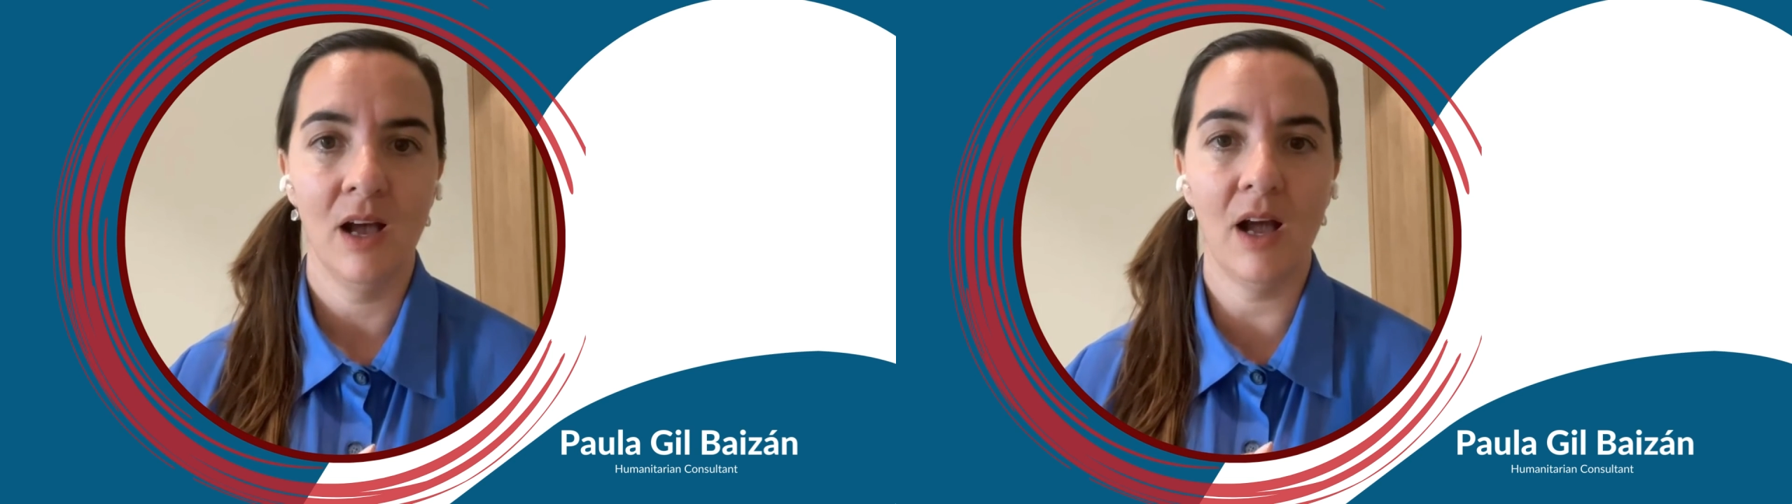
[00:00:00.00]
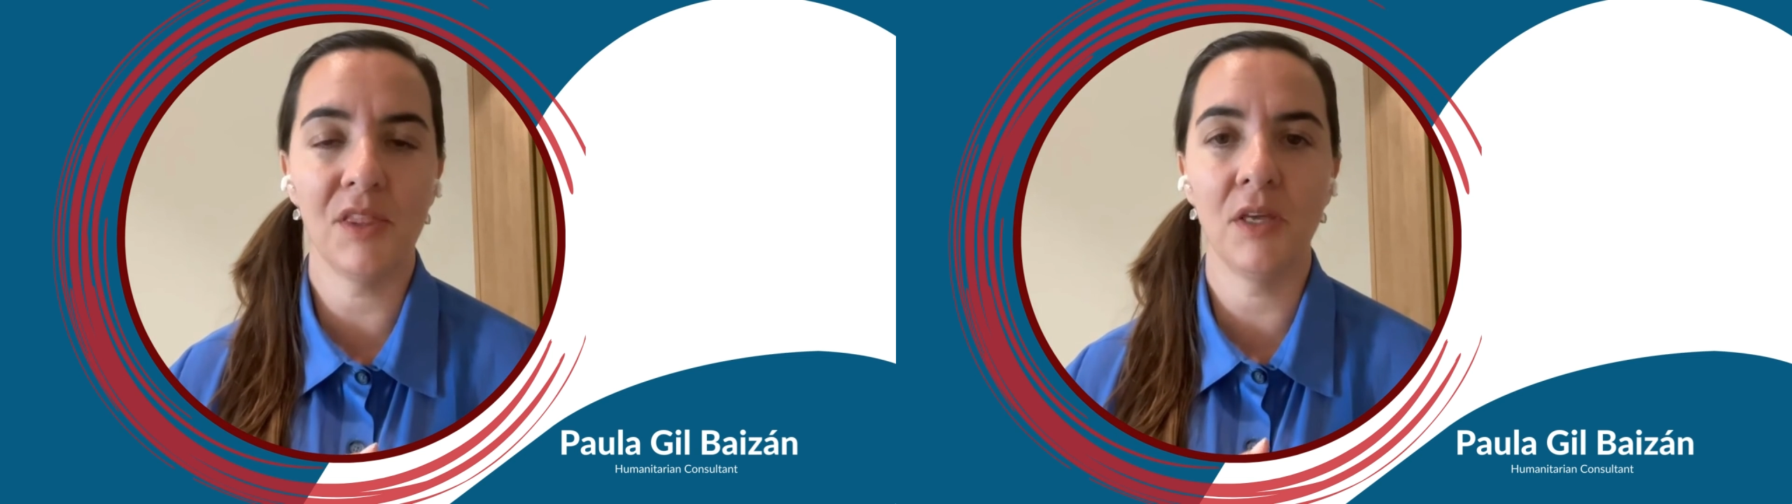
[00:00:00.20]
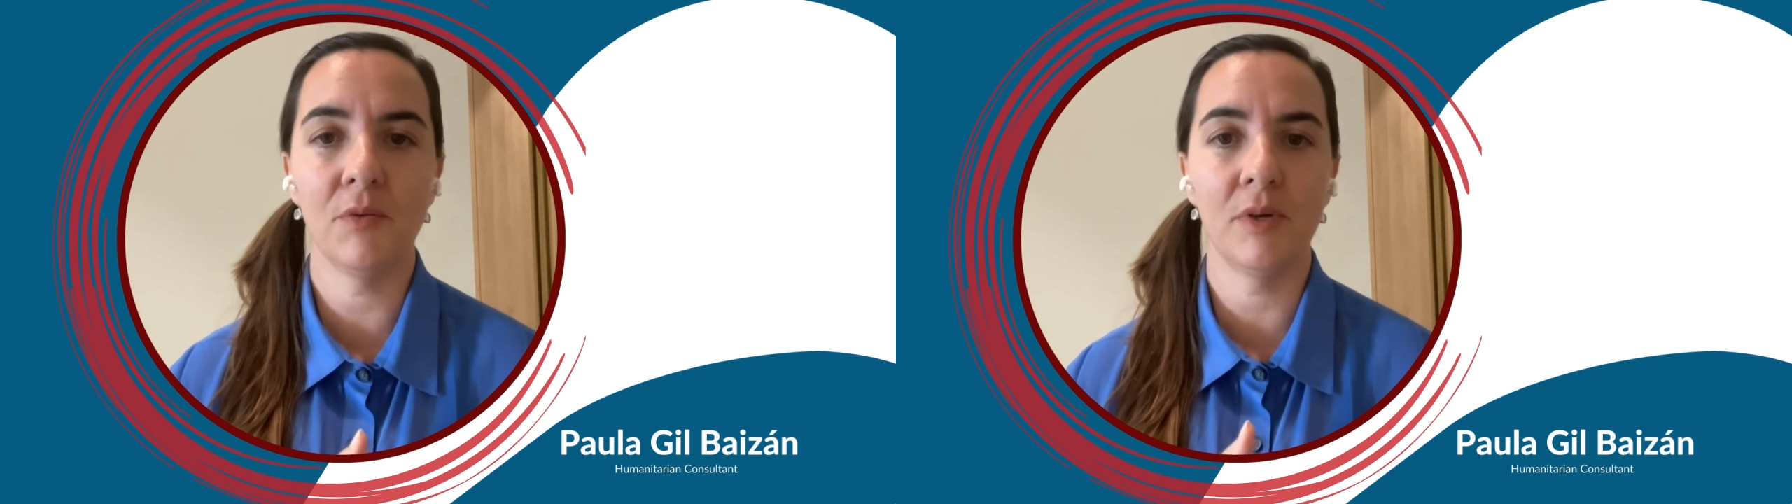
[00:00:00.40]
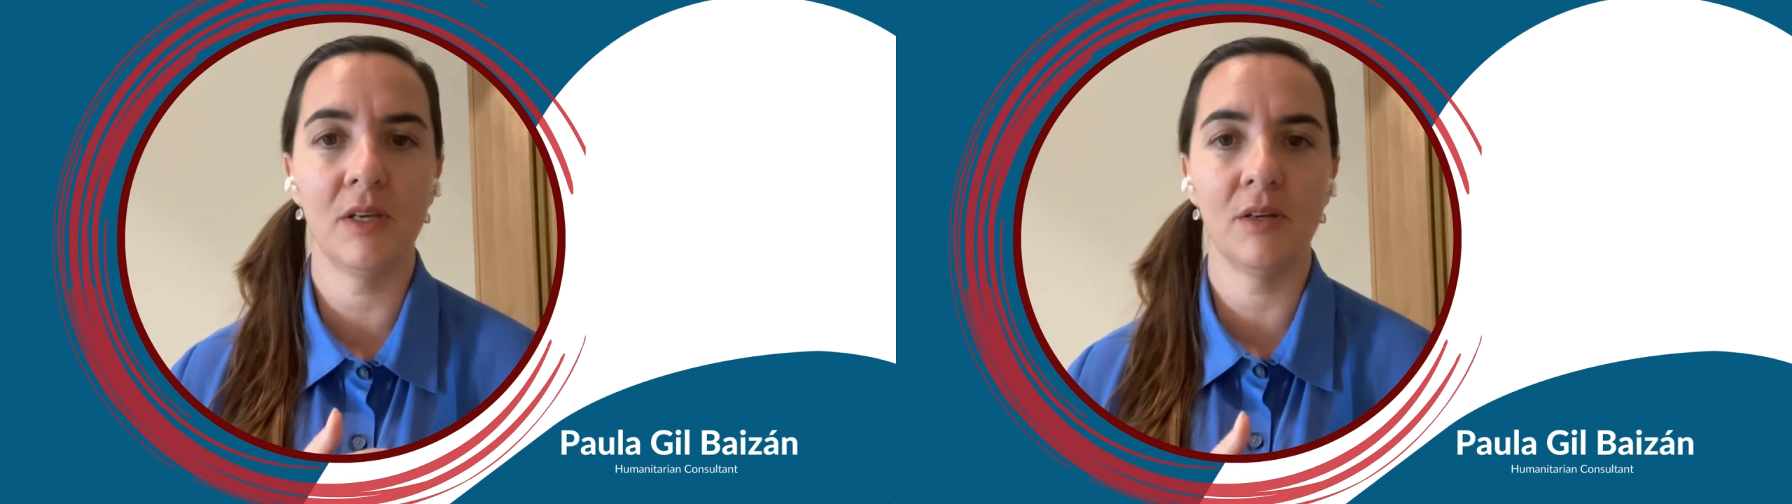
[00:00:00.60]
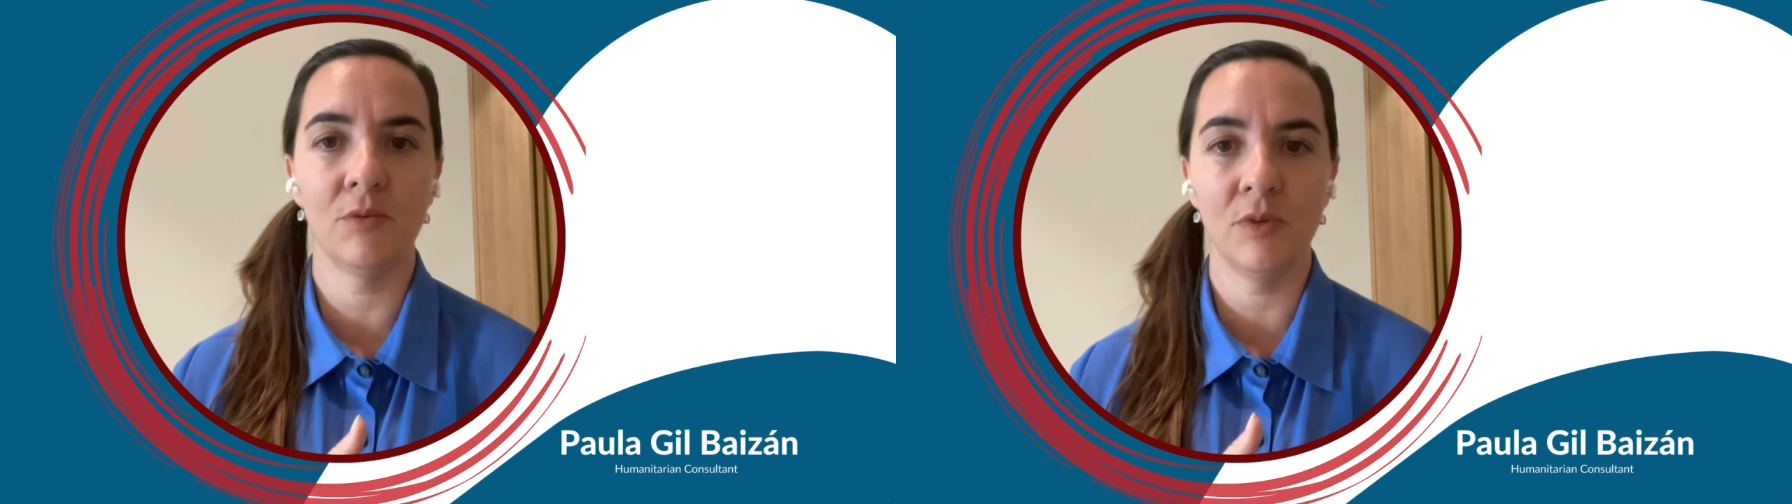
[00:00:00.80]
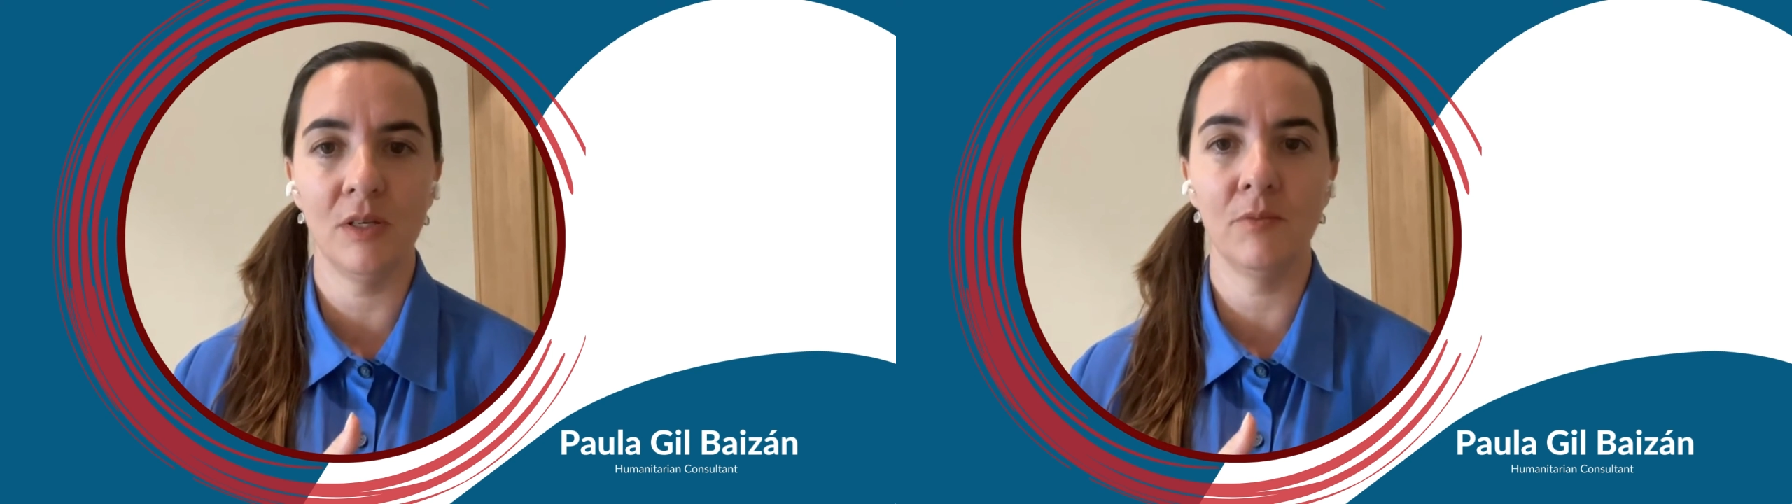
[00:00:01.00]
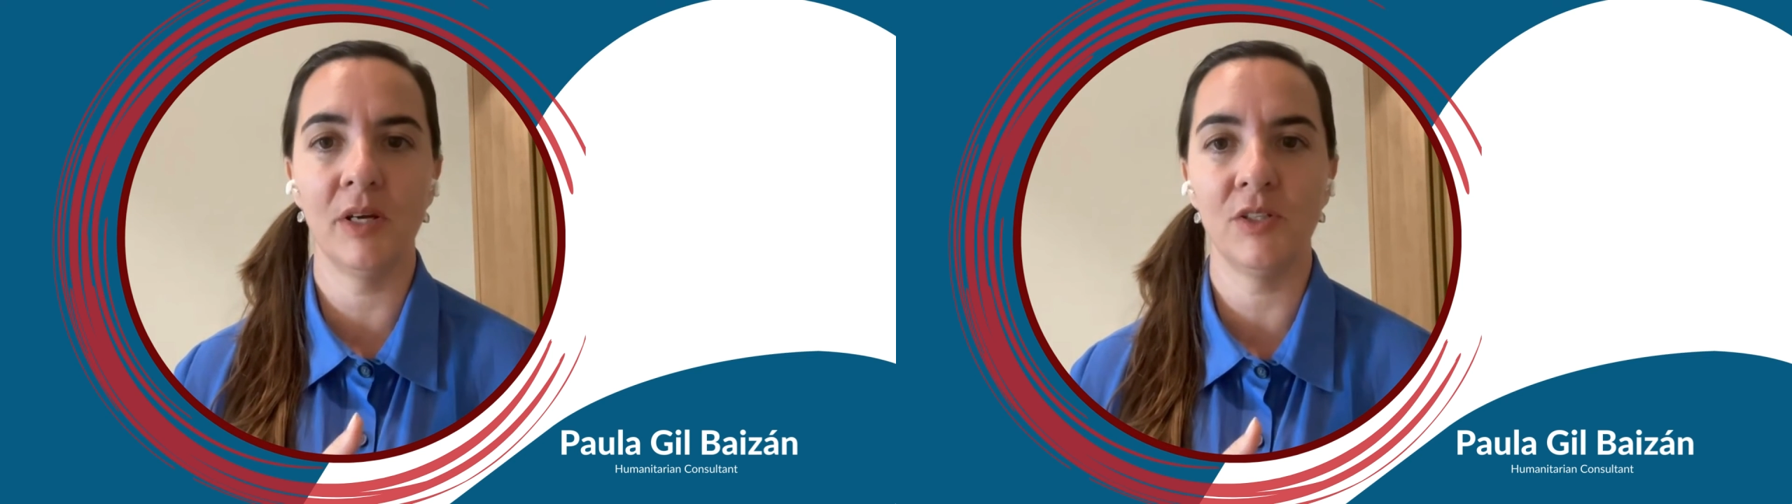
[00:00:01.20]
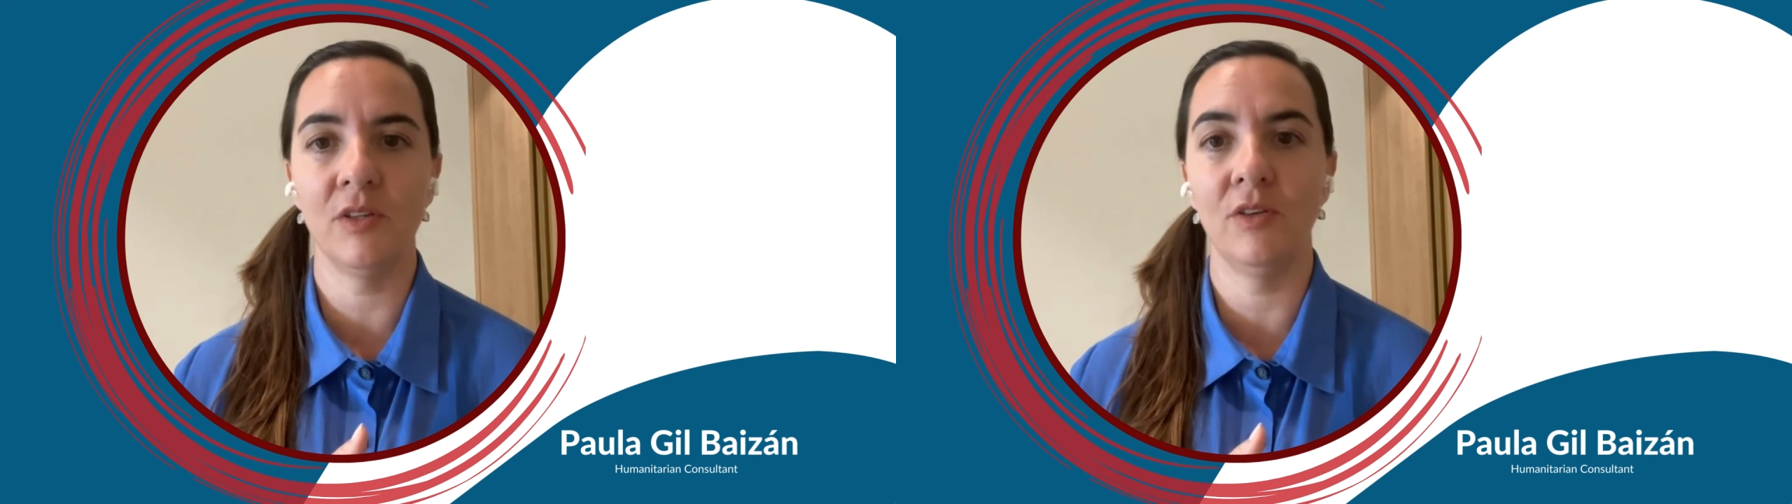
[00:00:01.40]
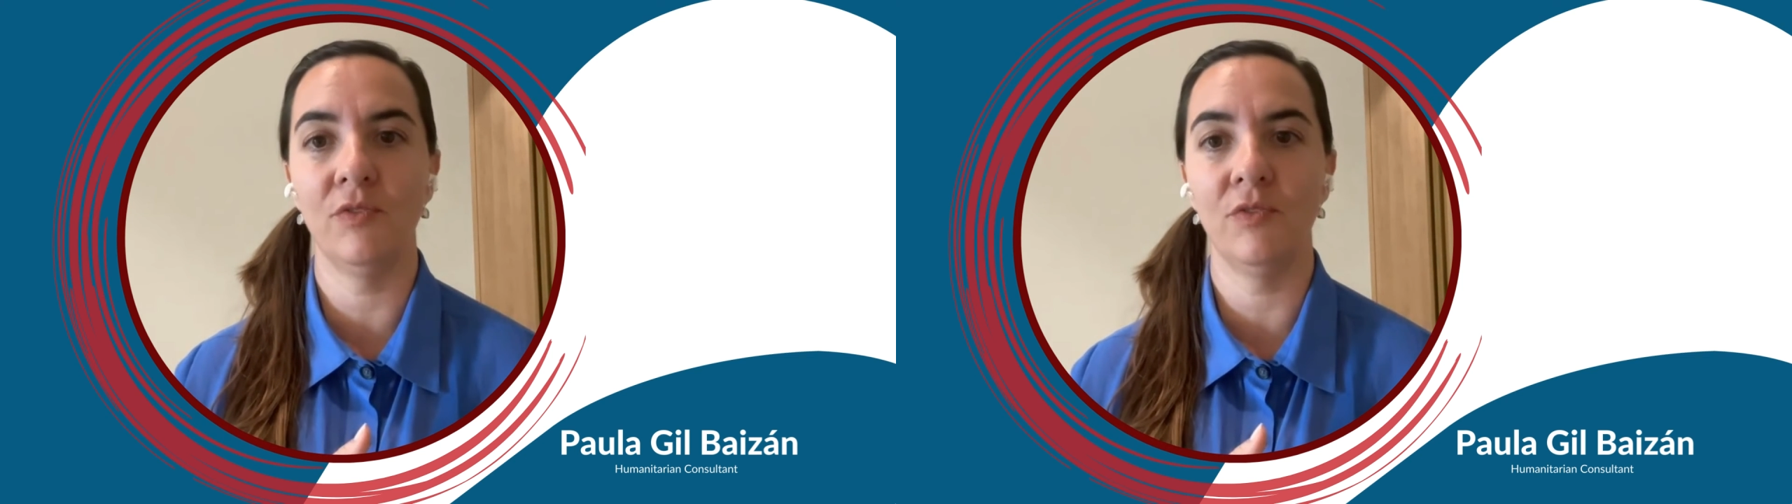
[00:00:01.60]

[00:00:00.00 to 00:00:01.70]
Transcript: I think we can reimagine